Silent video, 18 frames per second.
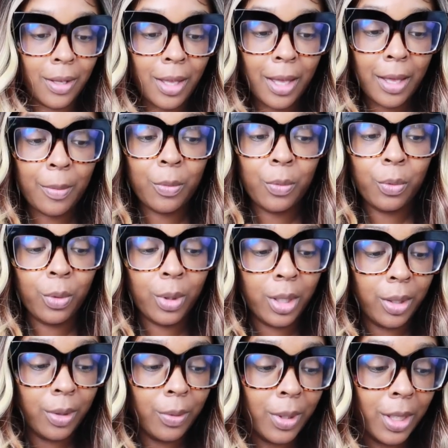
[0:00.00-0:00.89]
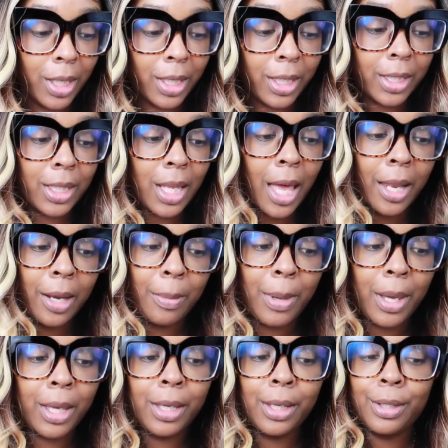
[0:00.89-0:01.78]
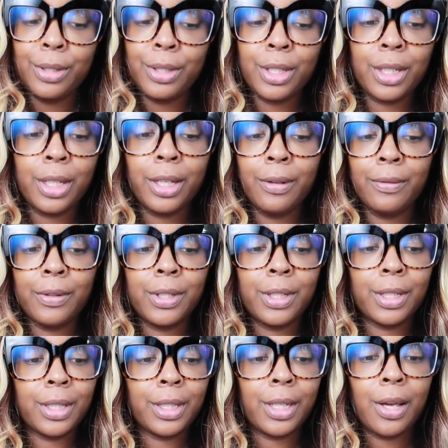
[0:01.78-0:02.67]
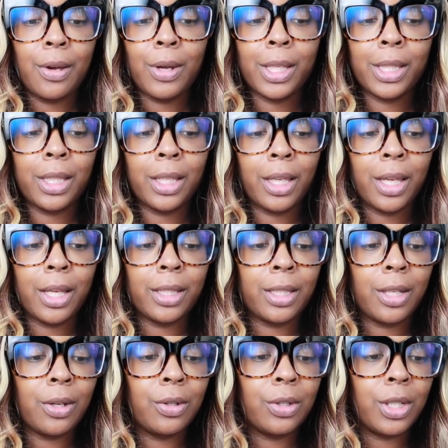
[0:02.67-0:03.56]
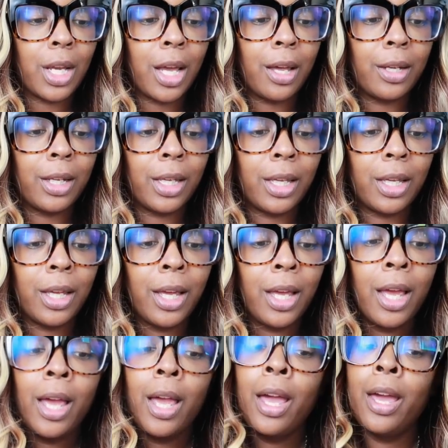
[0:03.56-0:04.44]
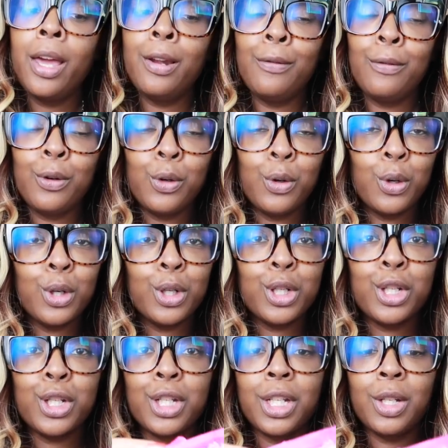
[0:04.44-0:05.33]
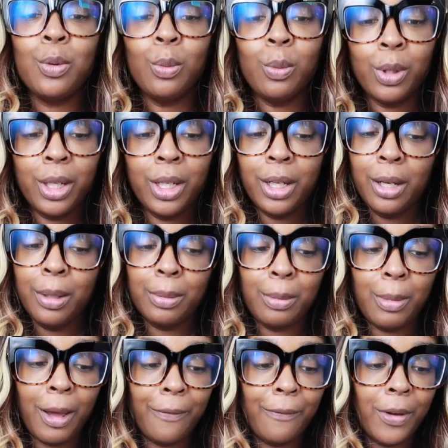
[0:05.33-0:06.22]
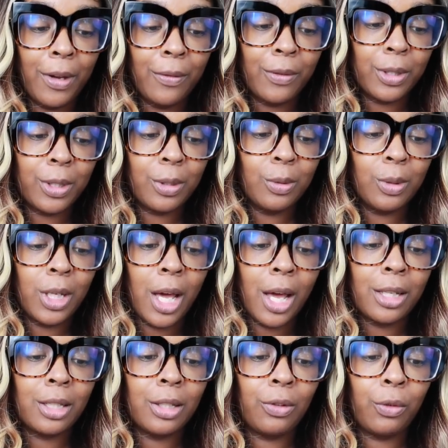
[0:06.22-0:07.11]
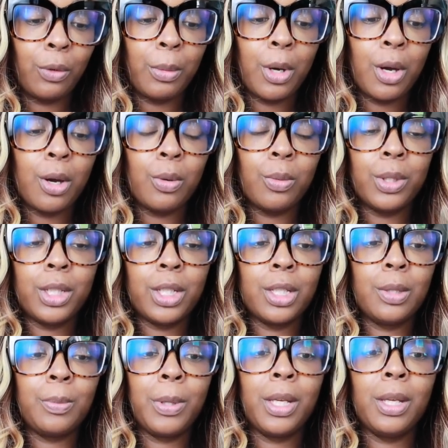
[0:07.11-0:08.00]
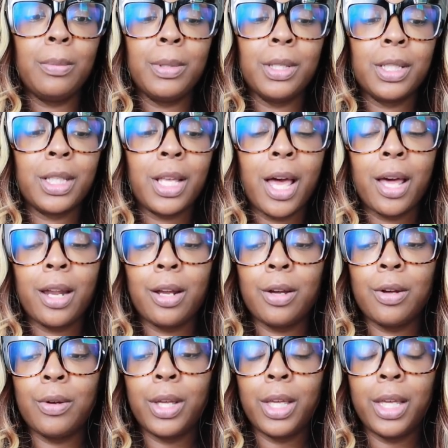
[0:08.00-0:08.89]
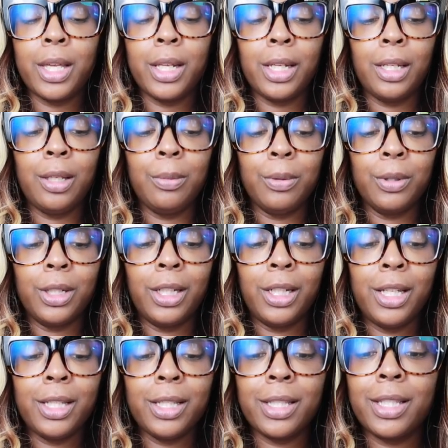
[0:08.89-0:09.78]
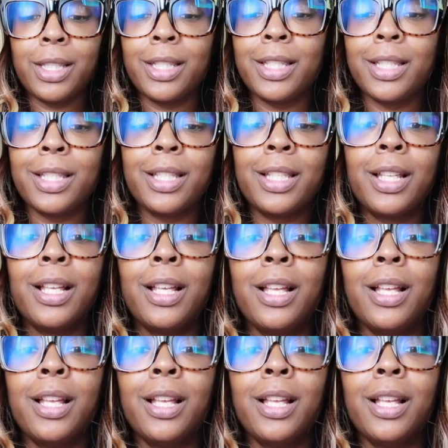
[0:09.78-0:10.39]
I'm really, really excited. My energy level just low. I think I told y'all that. And of course, she re-upped my favorite two glosses from her, which is Pink Moscato and Libra Glitz.